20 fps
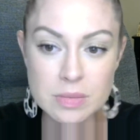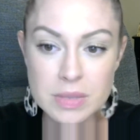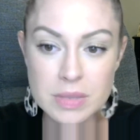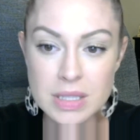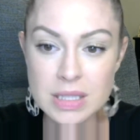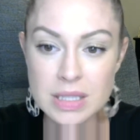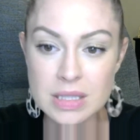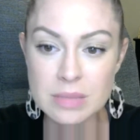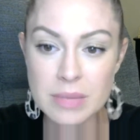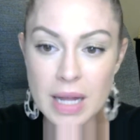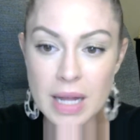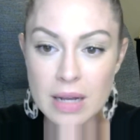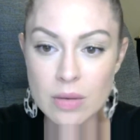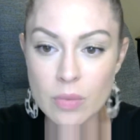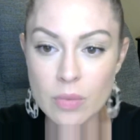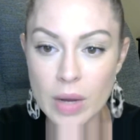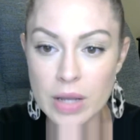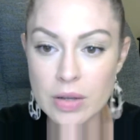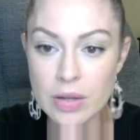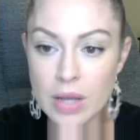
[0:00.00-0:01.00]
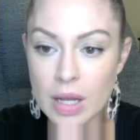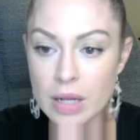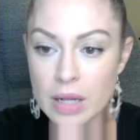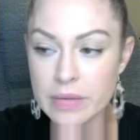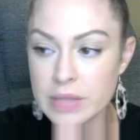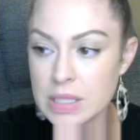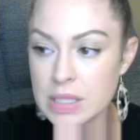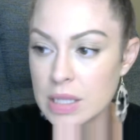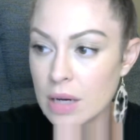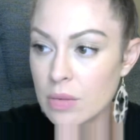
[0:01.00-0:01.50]
But this is black and white. You can't
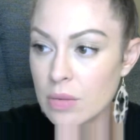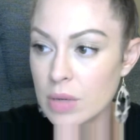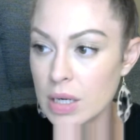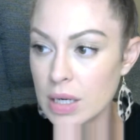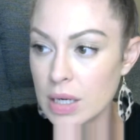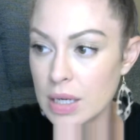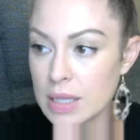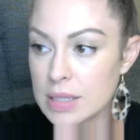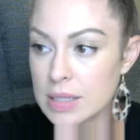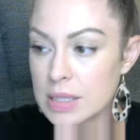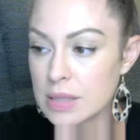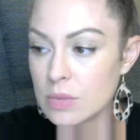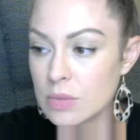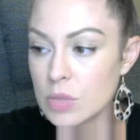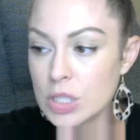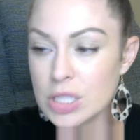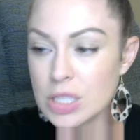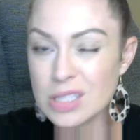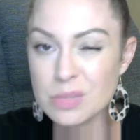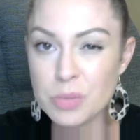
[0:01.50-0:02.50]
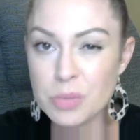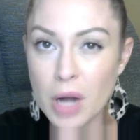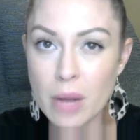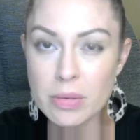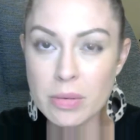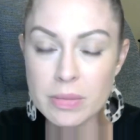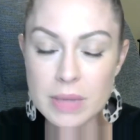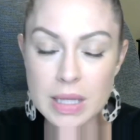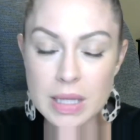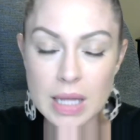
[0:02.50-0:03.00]
even tell what it is, which is
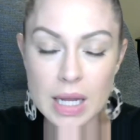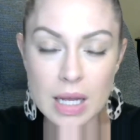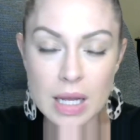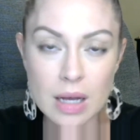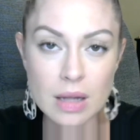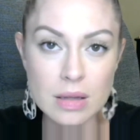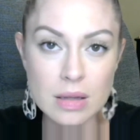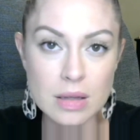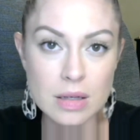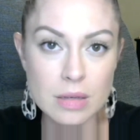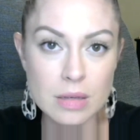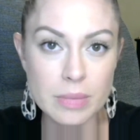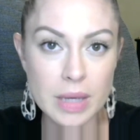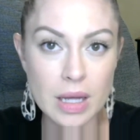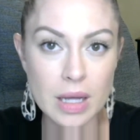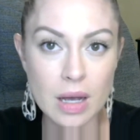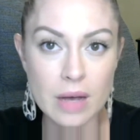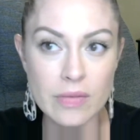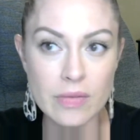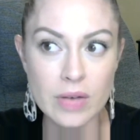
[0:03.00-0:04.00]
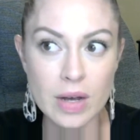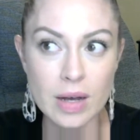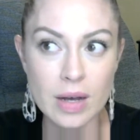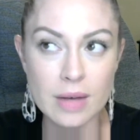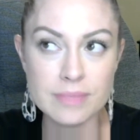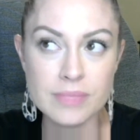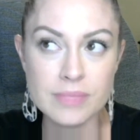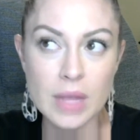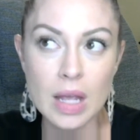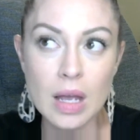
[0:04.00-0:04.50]
probably like a little bit of
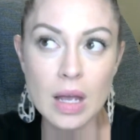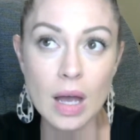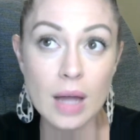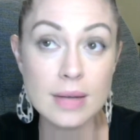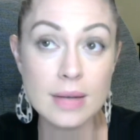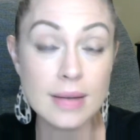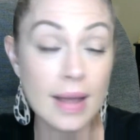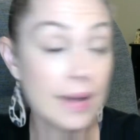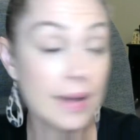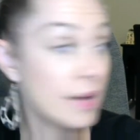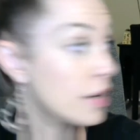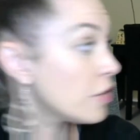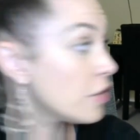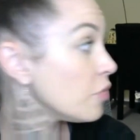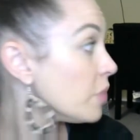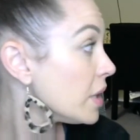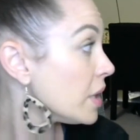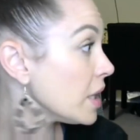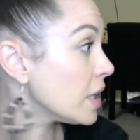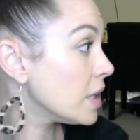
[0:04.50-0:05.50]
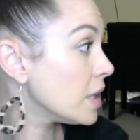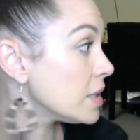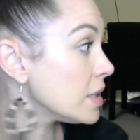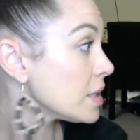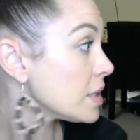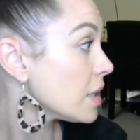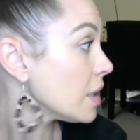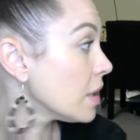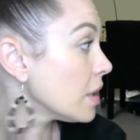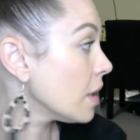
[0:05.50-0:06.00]
a negative
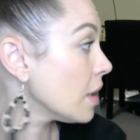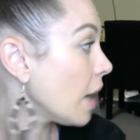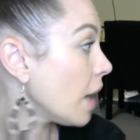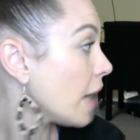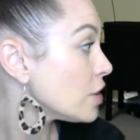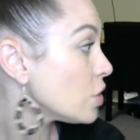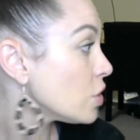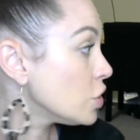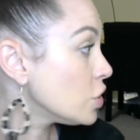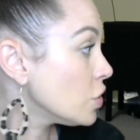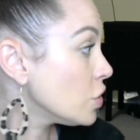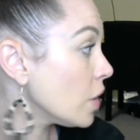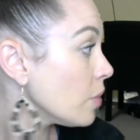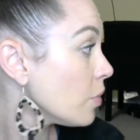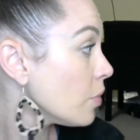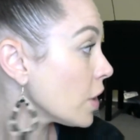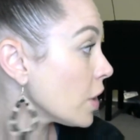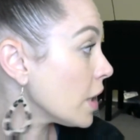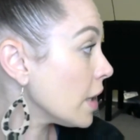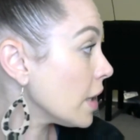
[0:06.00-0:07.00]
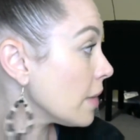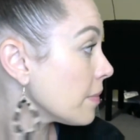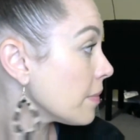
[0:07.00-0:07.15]
because I told you I'm working.